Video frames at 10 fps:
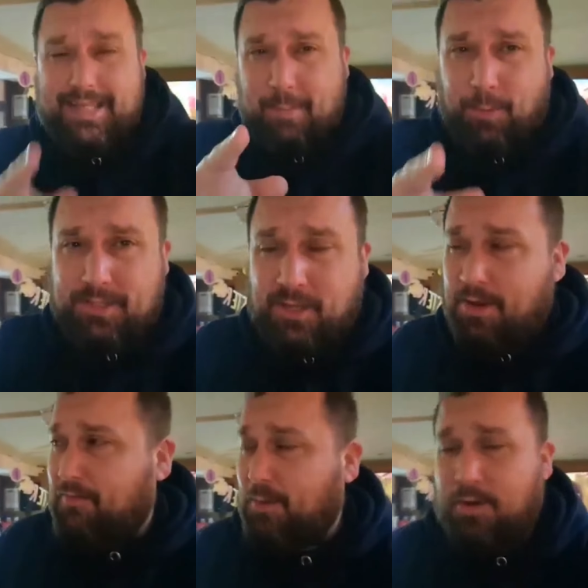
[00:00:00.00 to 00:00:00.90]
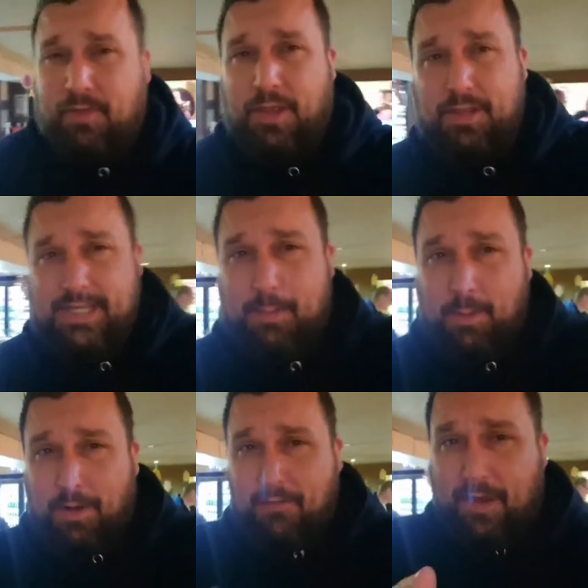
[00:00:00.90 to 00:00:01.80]
Ten points to Gryffindor if you can tell
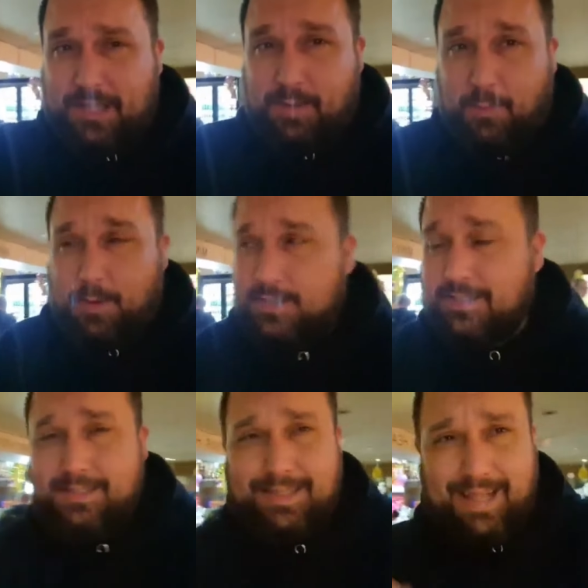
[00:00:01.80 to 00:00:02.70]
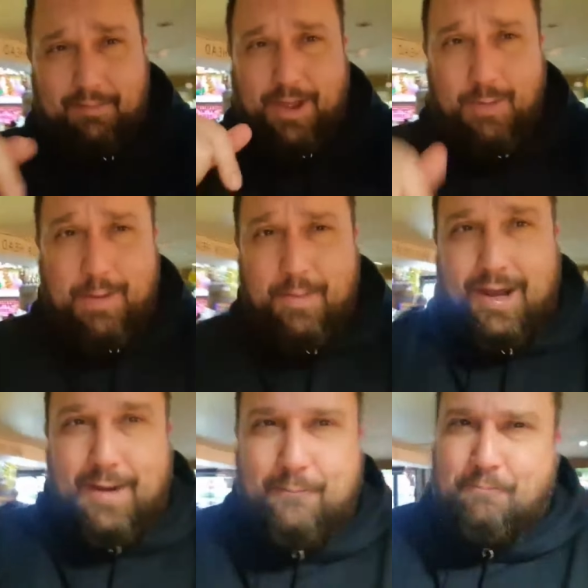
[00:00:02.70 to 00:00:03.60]
me what the first one was. Leave a comment
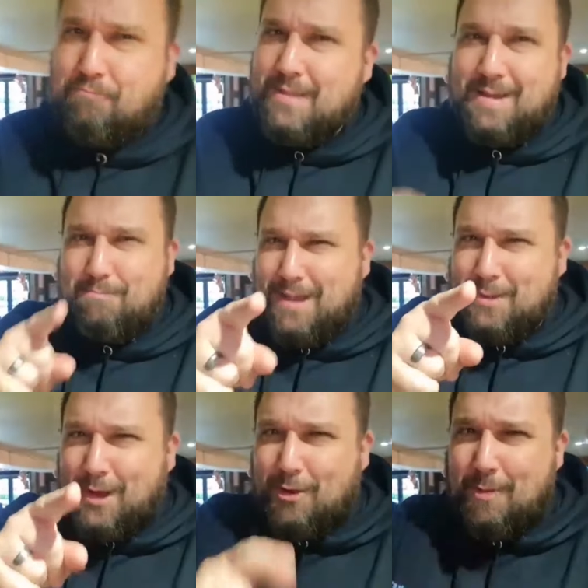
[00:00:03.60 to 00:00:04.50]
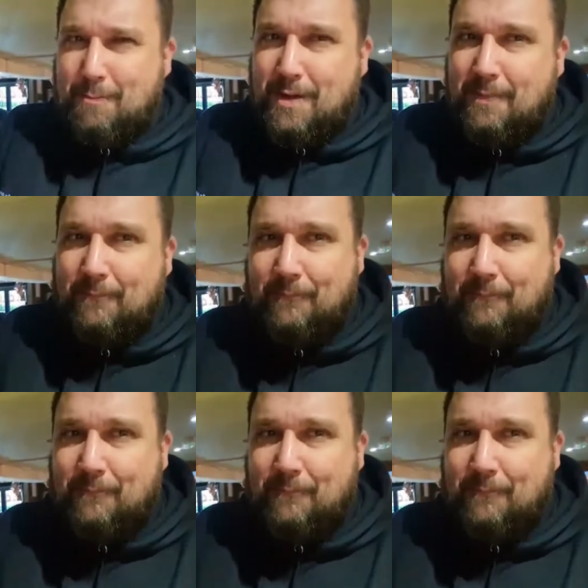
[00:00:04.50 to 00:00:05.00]
below. Bet you can't remember.